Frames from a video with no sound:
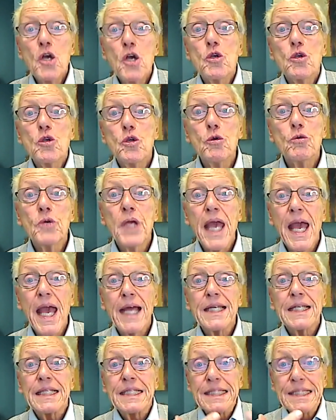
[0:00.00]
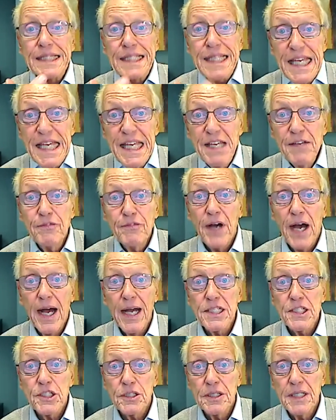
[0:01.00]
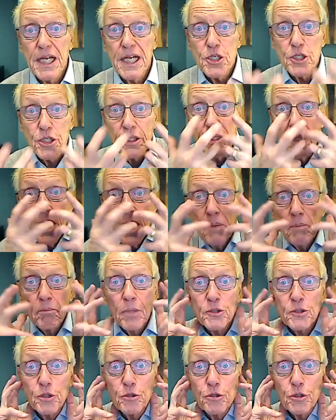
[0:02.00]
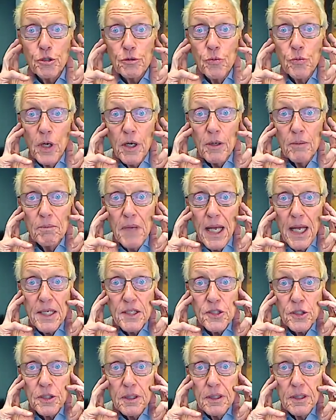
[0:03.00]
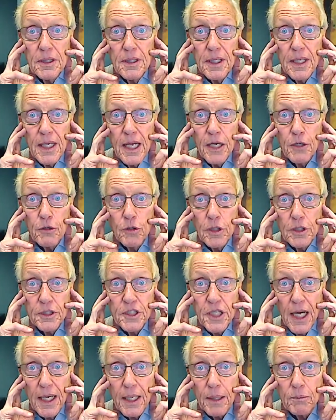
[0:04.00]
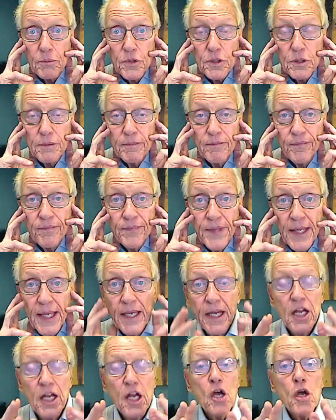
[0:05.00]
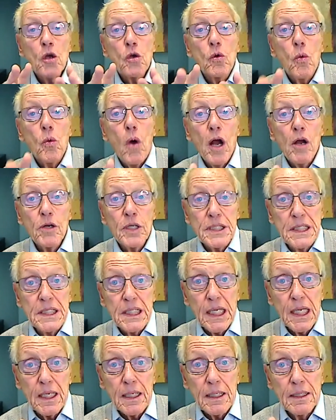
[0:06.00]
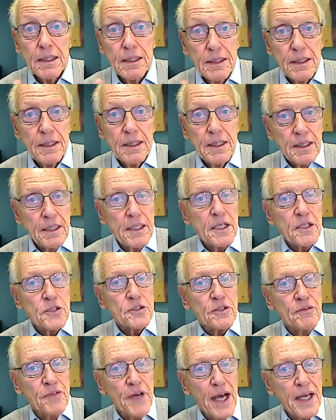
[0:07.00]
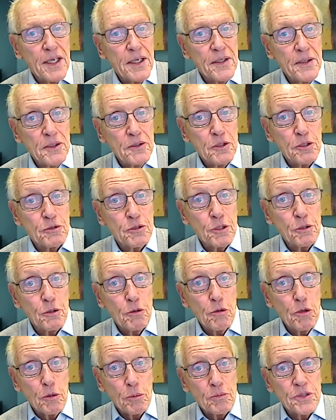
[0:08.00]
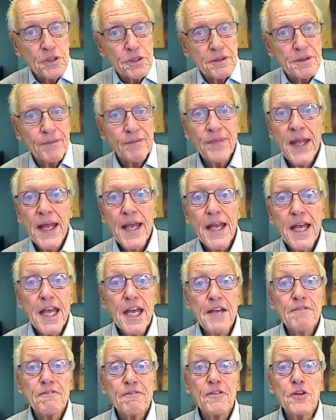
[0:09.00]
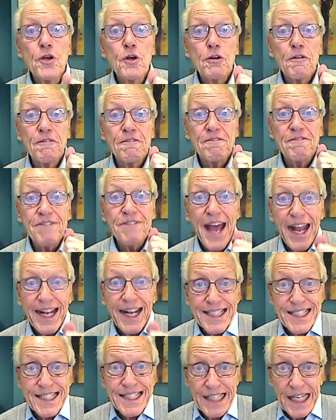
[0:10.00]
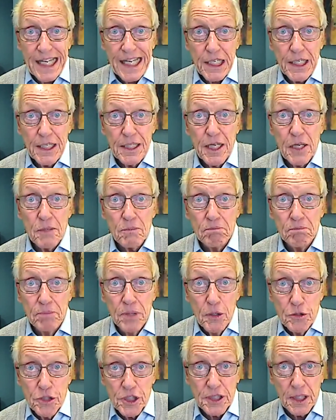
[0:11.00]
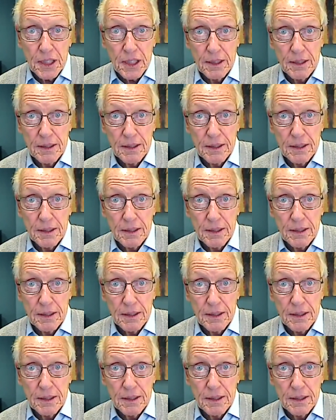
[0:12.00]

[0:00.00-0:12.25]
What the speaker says: you can leave isolation, but you should wear a mask at all times. Quarantine is divided into two groups. If you're vaccinated and boosted